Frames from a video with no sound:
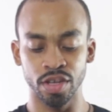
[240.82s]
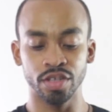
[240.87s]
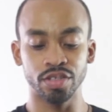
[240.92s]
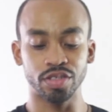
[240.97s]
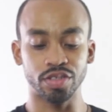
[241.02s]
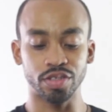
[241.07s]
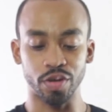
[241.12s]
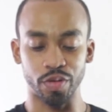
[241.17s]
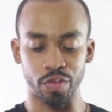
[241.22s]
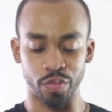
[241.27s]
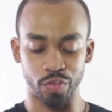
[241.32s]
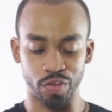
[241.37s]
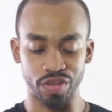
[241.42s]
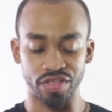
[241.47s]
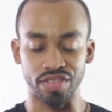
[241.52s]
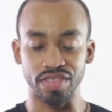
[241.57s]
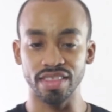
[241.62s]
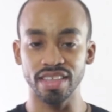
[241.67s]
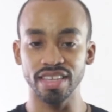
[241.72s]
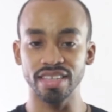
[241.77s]
So
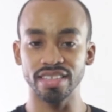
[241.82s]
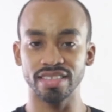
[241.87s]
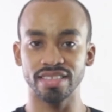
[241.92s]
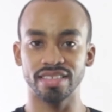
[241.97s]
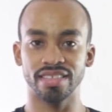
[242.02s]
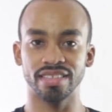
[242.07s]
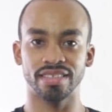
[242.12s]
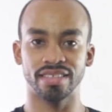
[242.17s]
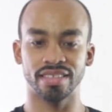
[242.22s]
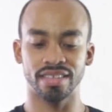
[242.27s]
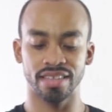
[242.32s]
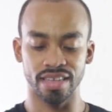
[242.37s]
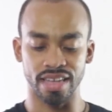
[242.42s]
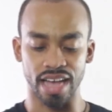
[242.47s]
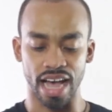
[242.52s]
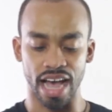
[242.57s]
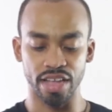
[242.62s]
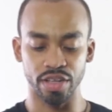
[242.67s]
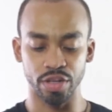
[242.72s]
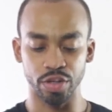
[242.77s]
with this,
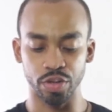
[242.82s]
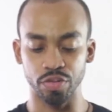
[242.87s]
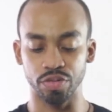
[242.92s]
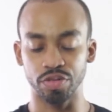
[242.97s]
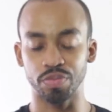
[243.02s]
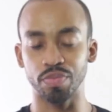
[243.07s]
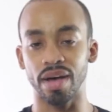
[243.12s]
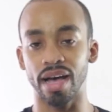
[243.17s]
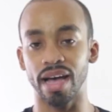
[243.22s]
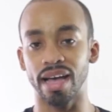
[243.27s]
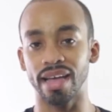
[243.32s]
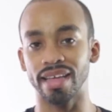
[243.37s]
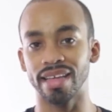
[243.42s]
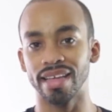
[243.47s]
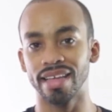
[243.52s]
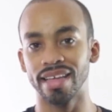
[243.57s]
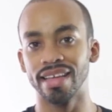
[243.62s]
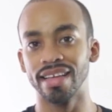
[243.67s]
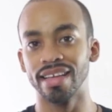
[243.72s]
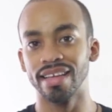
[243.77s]
I use my
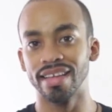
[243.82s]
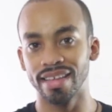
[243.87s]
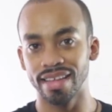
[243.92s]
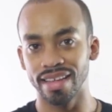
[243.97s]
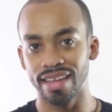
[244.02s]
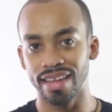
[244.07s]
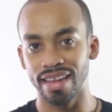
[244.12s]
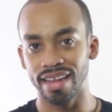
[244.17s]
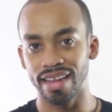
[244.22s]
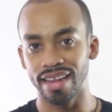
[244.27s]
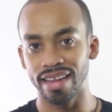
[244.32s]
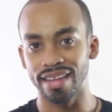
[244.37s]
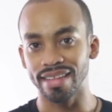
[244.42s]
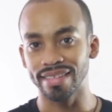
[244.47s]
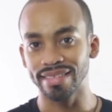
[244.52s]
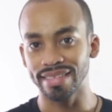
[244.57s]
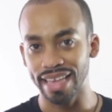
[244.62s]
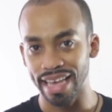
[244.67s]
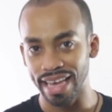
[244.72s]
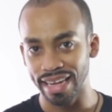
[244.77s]

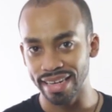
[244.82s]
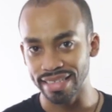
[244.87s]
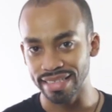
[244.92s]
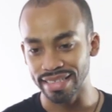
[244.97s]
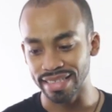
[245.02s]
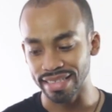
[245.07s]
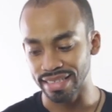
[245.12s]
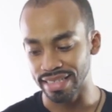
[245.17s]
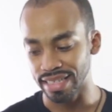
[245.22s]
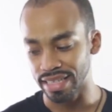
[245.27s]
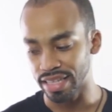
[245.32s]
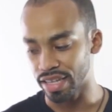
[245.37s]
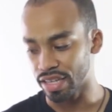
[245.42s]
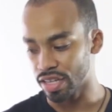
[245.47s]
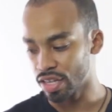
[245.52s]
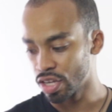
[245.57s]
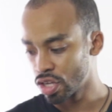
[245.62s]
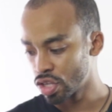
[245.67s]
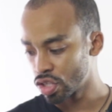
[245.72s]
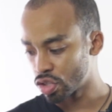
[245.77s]
Canon
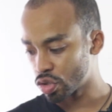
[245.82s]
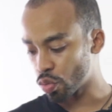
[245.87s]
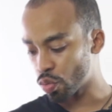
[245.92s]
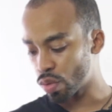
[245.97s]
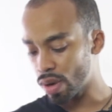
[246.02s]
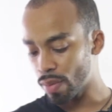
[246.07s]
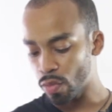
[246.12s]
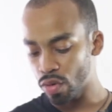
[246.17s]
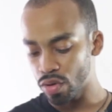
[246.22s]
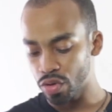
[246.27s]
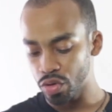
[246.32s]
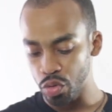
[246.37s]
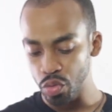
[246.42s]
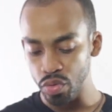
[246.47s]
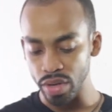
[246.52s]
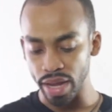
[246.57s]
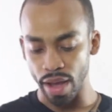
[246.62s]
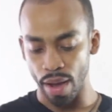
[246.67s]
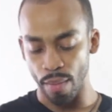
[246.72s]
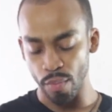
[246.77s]
60D. So what I'm gonna do
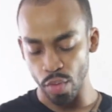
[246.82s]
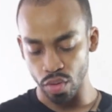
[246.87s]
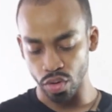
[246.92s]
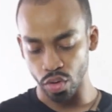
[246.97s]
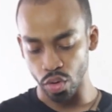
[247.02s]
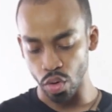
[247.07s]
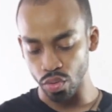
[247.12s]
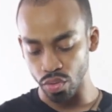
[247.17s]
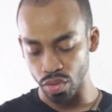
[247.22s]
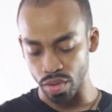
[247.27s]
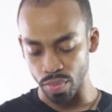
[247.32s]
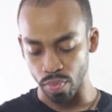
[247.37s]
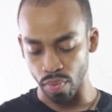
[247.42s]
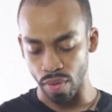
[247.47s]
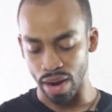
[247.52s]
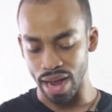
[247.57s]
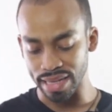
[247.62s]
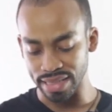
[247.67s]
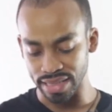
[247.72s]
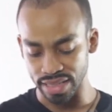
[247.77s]
now, I'm gonna go through the
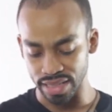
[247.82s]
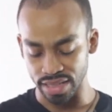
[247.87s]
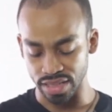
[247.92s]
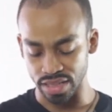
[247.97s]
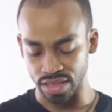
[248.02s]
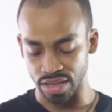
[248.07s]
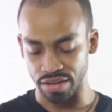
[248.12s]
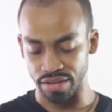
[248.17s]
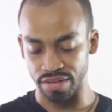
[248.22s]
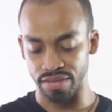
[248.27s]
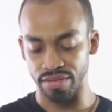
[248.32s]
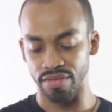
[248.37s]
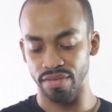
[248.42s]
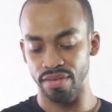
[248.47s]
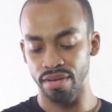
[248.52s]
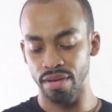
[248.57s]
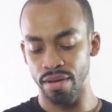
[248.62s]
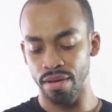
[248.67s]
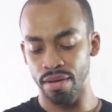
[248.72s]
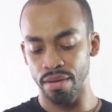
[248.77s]
process of
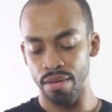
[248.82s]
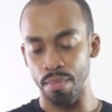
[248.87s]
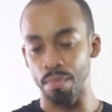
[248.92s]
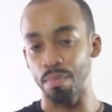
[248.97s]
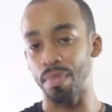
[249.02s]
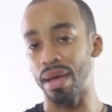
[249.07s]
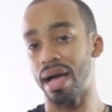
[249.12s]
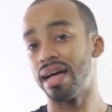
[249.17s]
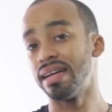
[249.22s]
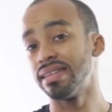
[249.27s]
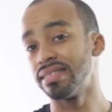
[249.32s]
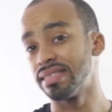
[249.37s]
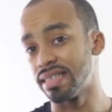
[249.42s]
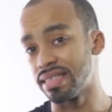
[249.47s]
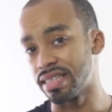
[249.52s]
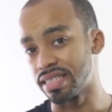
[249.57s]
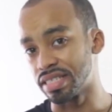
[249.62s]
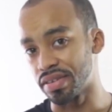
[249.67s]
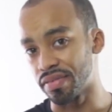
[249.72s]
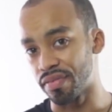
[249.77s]

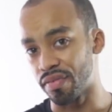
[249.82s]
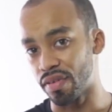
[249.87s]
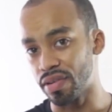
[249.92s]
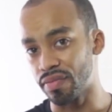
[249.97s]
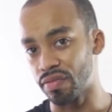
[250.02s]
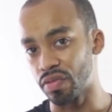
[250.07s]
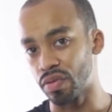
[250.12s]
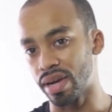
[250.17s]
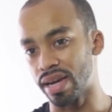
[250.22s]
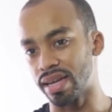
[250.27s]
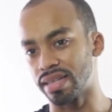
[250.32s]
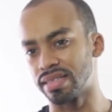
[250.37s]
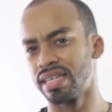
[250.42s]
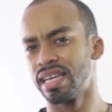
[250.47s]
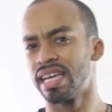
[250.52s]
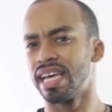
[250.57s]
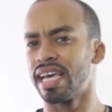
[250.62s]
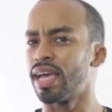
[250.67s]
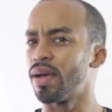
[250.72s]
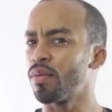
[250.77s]
balancing this in front of you guys.
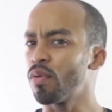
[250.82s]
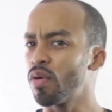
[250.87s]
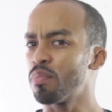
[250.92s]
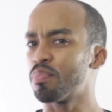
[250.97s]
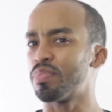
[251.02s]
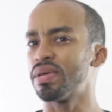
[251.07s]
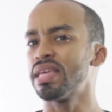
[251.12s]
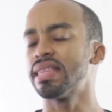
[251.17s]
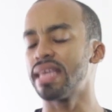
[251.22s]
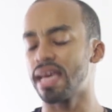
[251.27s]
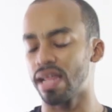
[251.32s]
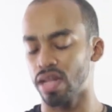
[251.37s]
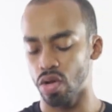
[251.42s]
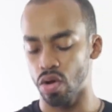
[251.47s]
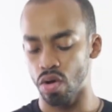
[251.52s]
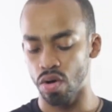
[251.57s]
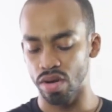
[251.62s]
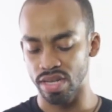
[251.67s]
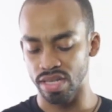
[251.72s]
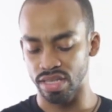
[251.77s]
It won't be that
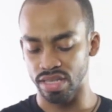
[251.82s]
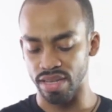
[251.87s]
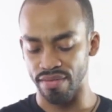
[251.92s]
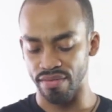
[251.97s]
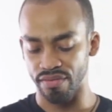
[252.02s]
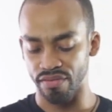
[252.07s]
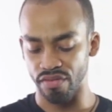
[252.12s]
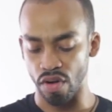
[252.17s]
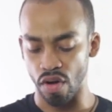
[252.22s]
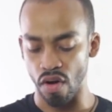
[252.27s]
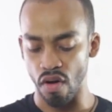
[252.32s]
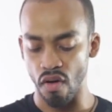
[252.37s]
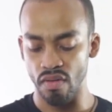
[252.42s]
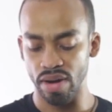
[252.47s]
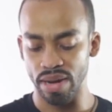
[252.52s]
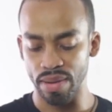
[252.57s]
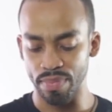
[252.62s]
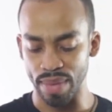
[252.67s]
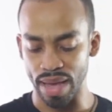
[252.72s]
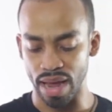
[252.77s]
long because I've
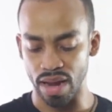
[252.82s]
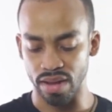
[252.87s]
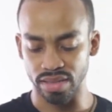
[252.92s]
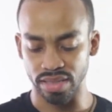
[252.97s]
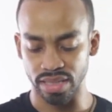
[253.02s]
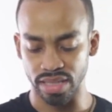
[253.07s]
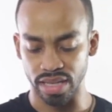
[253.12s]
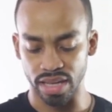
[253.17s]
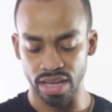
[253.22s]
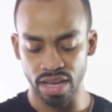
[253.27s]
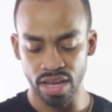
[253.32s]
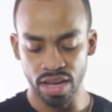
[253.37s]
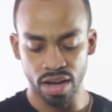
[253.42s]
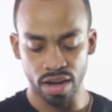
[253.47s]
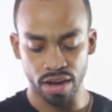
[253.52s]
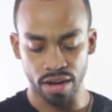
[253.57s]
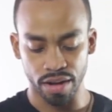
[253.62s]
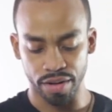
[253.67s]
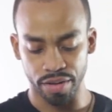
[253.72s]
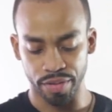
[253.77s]
already balanced it.
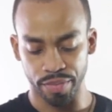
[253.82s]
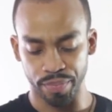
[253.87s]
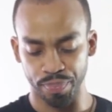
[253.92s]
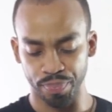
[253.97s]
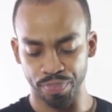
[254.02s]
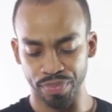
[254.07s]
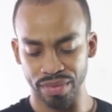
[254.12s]
Because